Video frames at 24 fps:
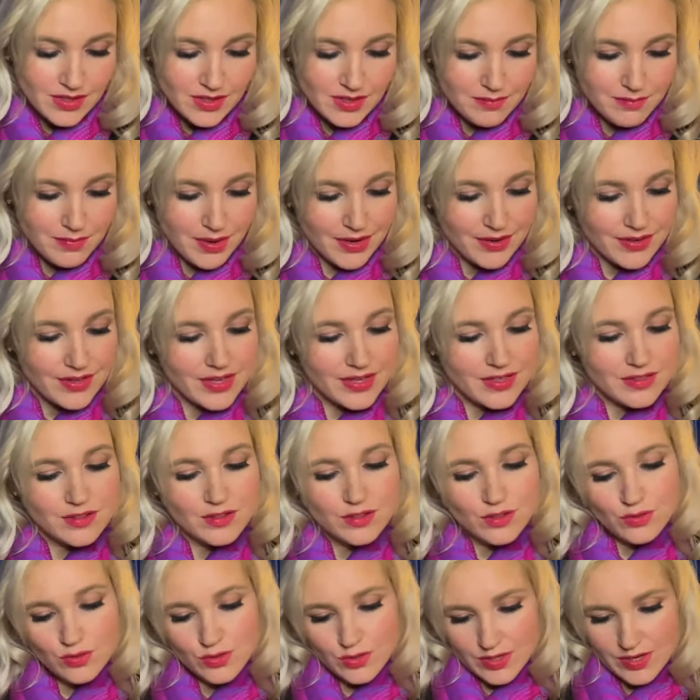Mary and
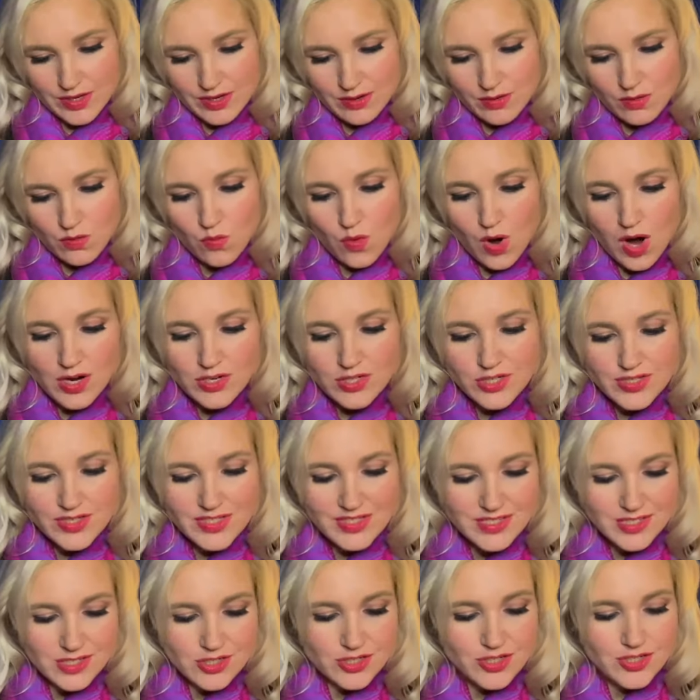Laura washed the
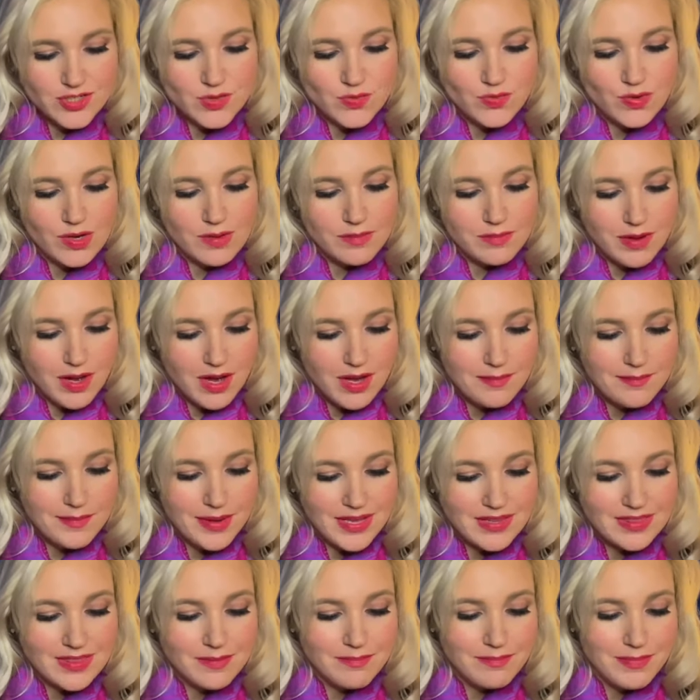dishes while Ma
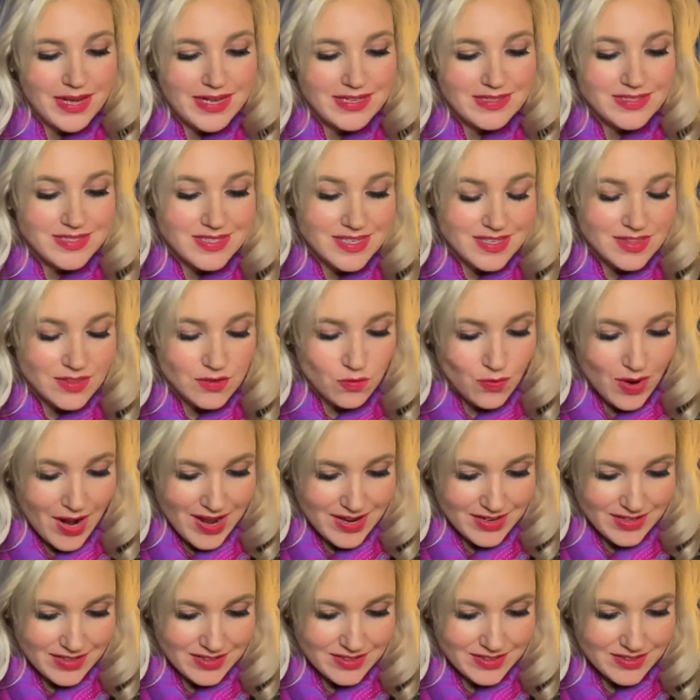made the beds in the
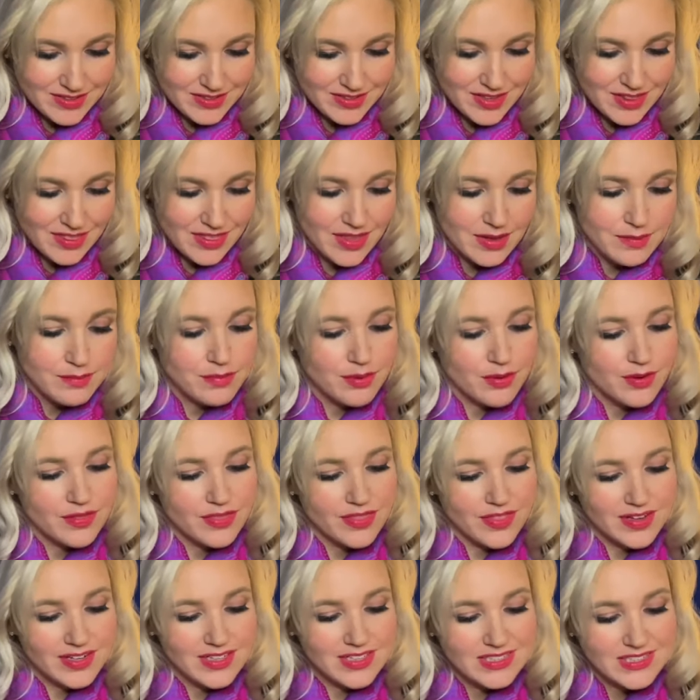wagon. They put the
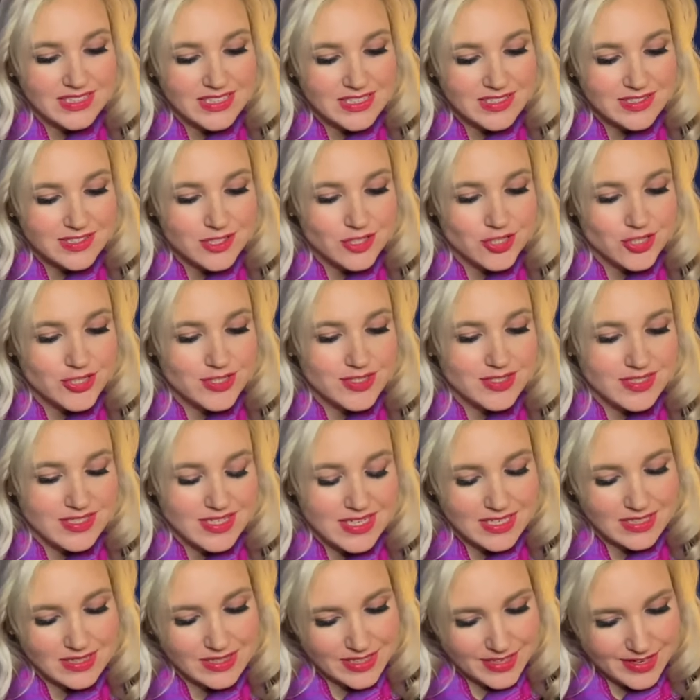clean dishes
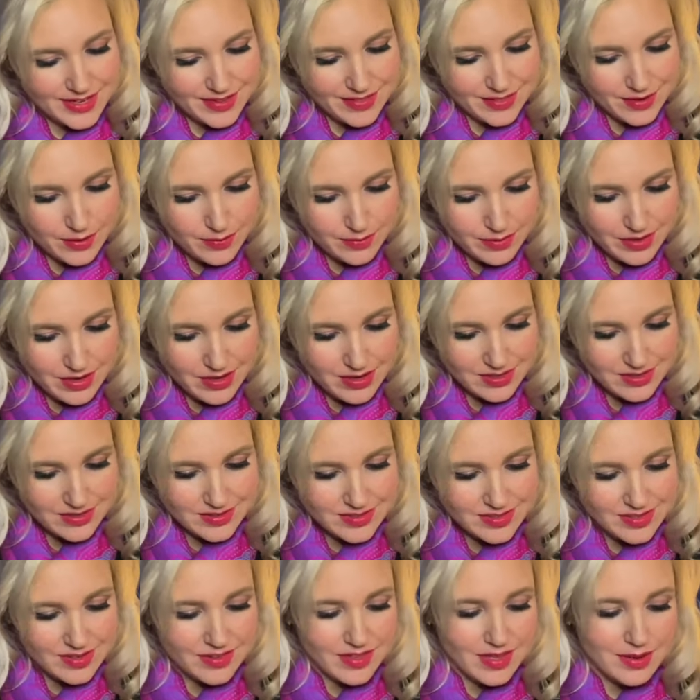neatly in their box.
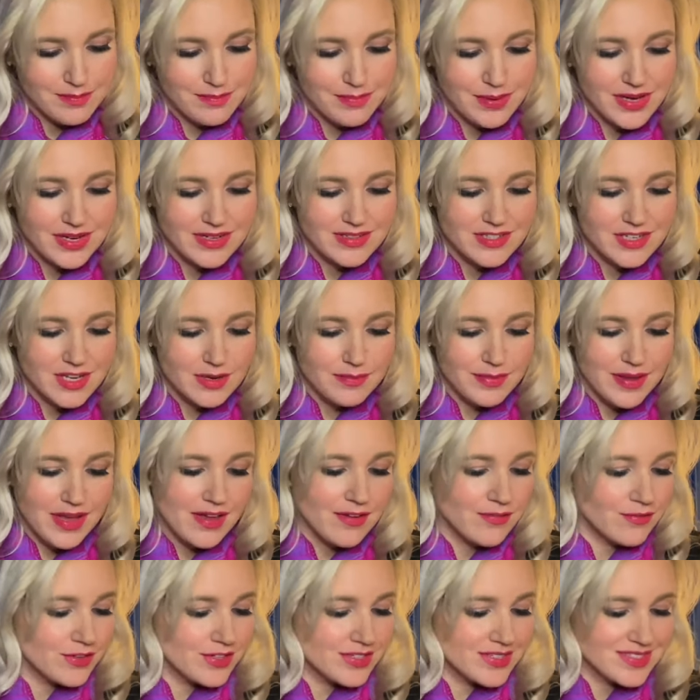They picked up
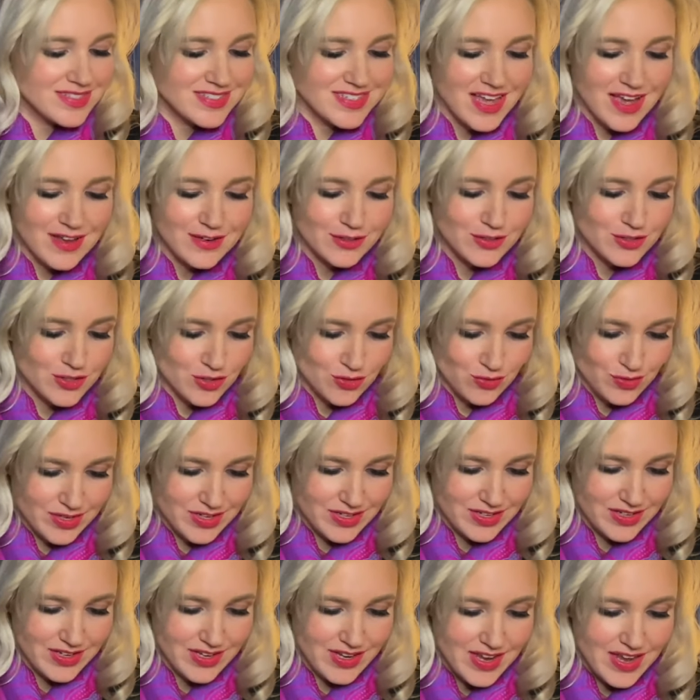every scattered
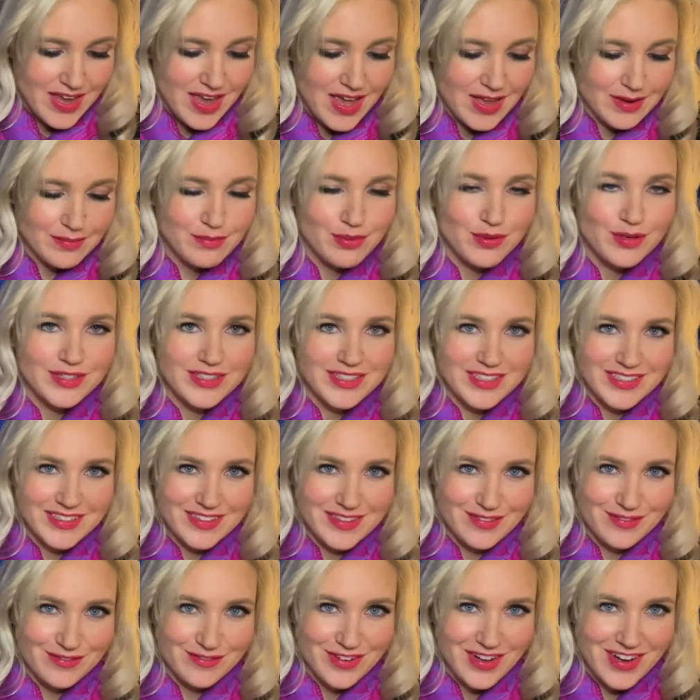twig and put it in the
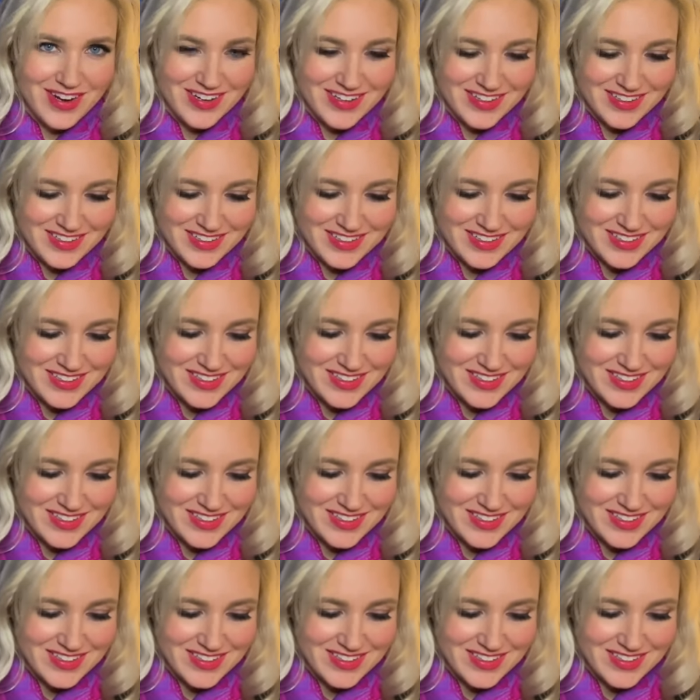fire.